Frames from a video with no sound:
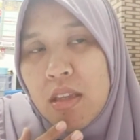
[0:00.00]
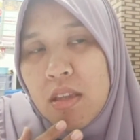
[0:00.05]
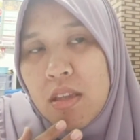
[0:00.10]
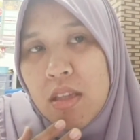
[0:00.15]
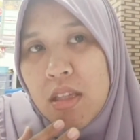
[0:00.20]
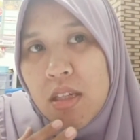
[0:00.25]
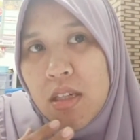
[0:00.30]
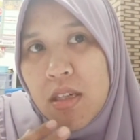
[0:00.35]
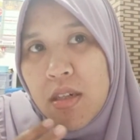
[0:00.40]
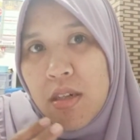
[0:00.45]

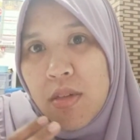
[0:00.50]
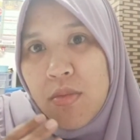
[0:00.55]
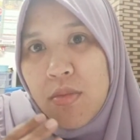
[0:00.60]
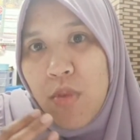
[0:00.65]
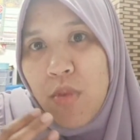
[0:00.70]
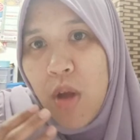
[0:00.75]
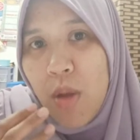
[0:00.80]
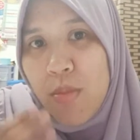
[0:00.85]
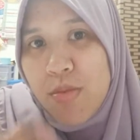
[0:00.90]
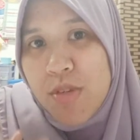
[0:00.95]
the
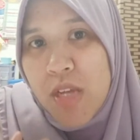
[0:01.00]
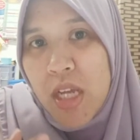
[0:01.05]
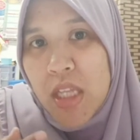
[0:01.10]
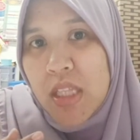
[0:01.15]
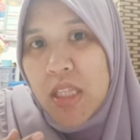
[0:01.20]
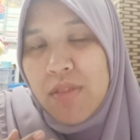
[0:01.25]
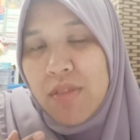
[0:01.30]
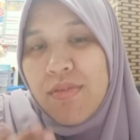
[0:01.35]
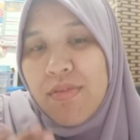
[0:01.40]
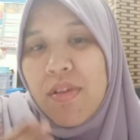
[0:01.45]

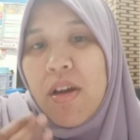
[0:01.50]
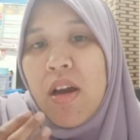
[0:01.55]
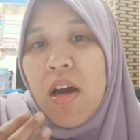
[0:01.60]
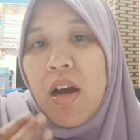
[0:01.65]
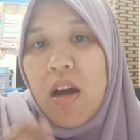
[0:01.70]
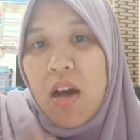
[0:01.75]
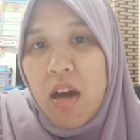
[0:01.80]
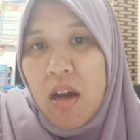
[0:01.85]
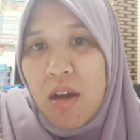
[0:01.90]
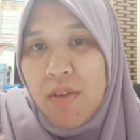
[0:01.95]
objective
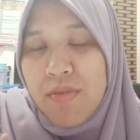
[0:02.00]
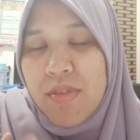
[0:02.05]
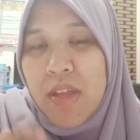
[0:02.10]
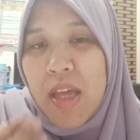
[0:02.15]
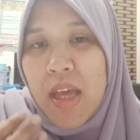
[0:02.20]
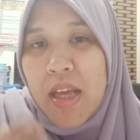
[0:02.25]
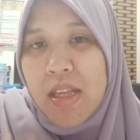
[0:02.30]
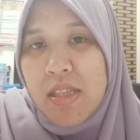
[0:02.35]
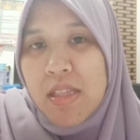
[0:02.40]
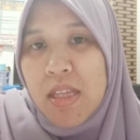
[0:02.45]
of
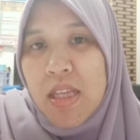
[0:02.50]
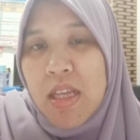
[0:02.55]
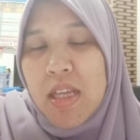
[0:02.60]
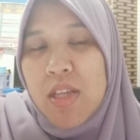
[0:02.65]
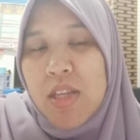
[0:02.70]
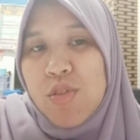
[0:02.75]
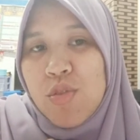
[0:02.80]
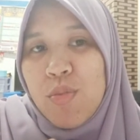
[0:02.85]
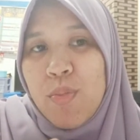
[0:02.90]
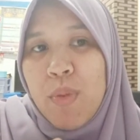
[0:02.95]
the
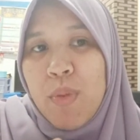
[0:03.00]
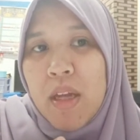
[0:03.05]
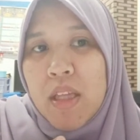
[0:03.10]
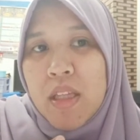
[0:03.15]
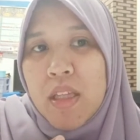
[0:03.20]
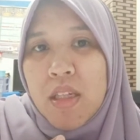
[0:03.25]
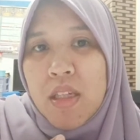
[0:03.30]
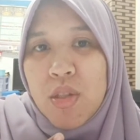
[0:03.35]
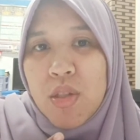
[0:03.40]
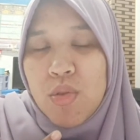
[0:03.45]
essay is
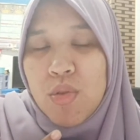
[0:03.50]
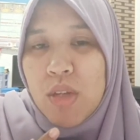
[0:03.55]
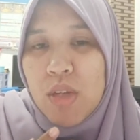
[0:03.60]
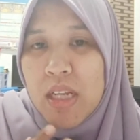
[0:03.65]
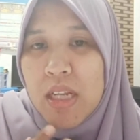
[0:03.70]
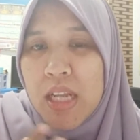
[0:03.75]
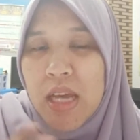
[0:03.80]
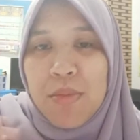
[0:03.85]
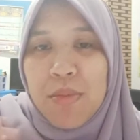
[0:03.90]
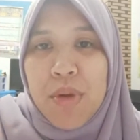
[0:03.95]
supaya you
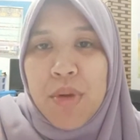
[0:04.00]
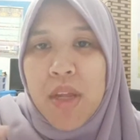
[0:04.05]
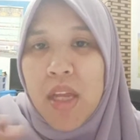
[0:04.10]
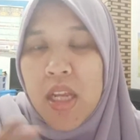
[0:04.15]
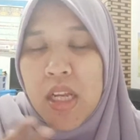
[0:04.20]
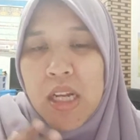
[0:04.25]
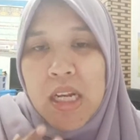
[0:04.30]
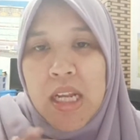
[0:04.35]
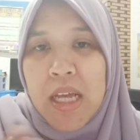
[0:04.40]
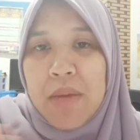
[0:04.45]
elaborate.
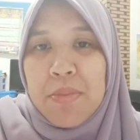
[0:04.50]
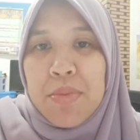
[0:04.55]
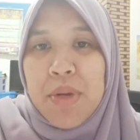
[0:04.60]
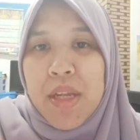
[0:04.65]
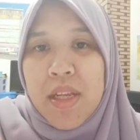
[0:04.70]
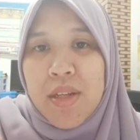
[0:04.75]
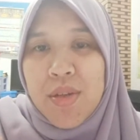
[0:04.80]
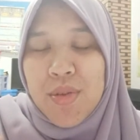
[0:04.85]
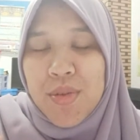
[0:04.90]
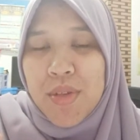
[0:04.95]

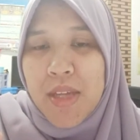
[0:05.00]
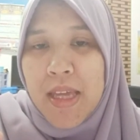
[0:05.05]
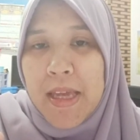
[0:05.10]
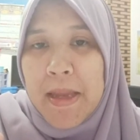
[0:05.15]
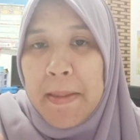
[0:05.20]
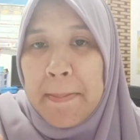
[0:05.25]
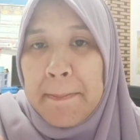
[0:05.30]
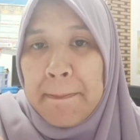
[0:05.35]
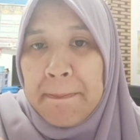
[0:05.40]
Okay,